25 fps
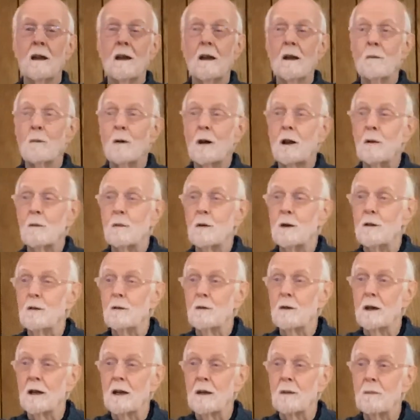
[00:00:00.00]
And what are we
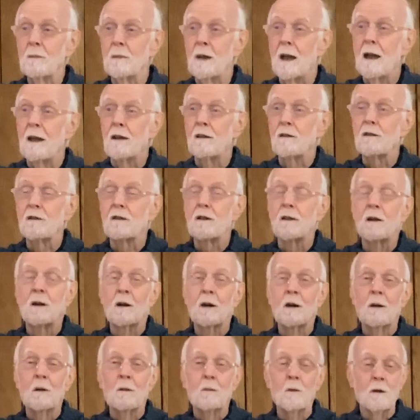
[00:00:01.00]
doing at Mass?
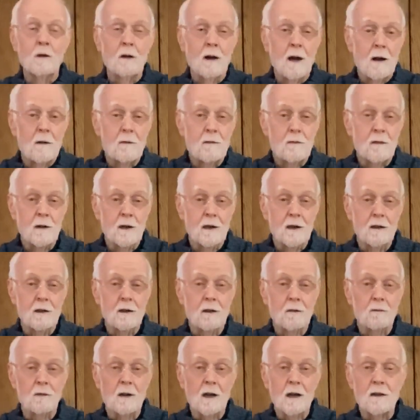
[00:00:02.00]
We're offering the
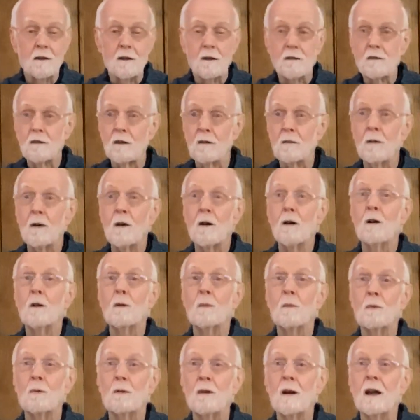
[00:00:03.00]
greatest of all
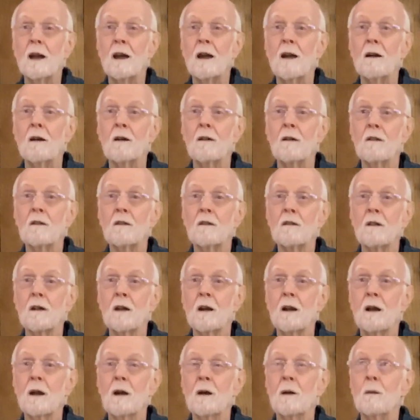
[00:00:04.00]
prayers.
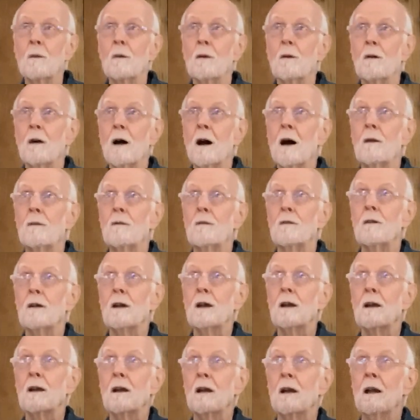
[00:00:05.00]
We're
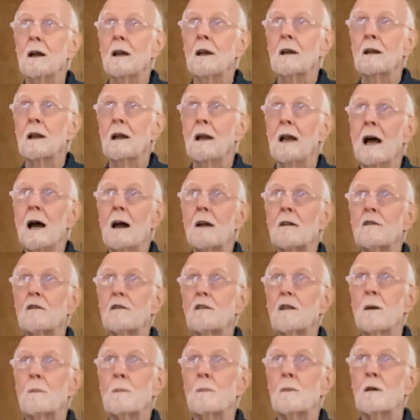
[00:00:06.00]
offering the Last
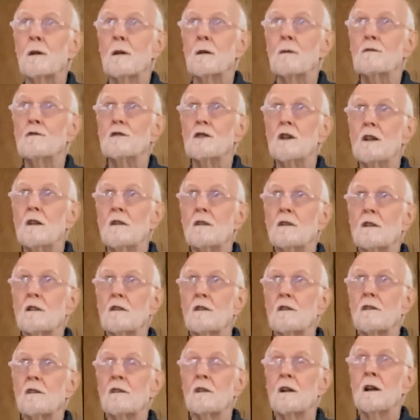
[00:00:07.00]
Supper of
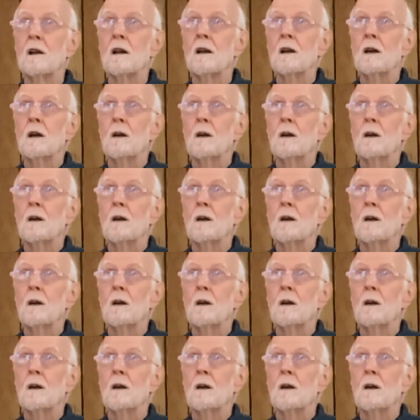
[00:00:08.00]
Jesus.